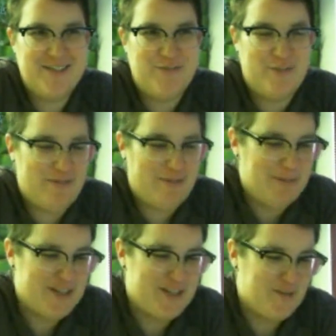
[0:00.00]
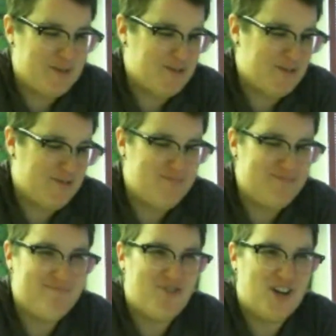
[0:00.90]
Reformation was
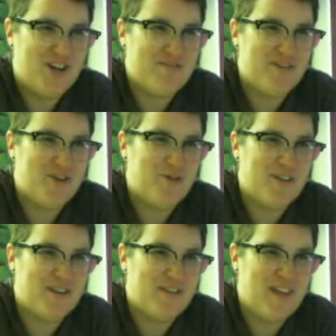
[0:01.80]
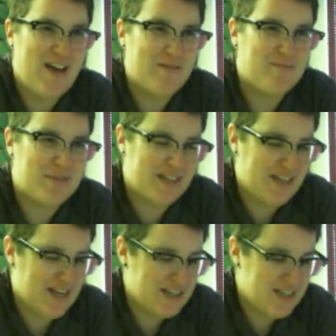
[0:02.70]
fought over that being
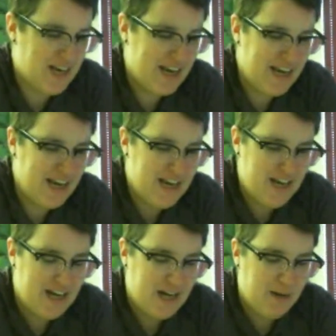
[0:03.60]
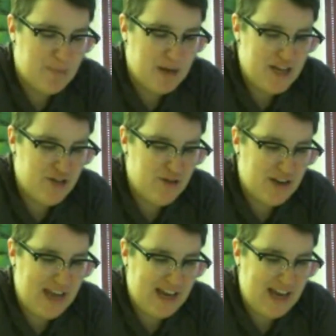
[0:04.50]
kind of sucky. But you
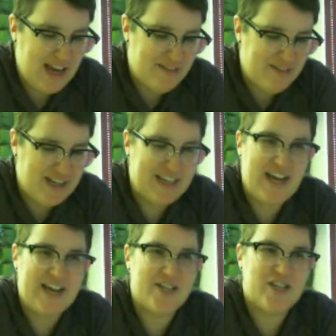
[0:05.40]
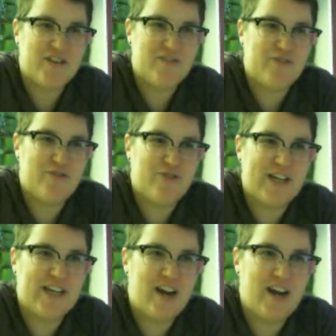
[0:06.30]
get kind of a get out of jail
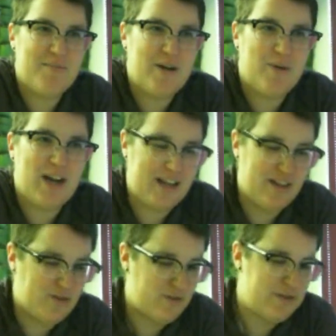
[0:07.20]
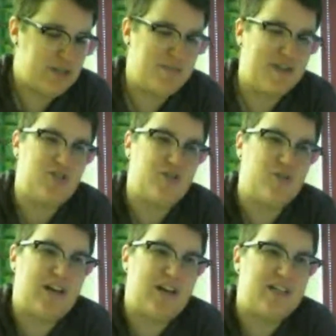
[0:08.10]
free card by walking through this special
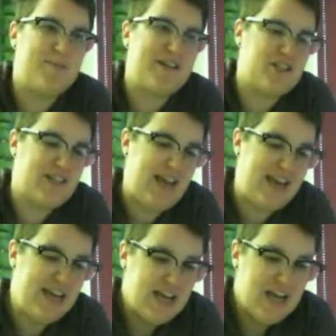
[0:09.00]
door on a special day.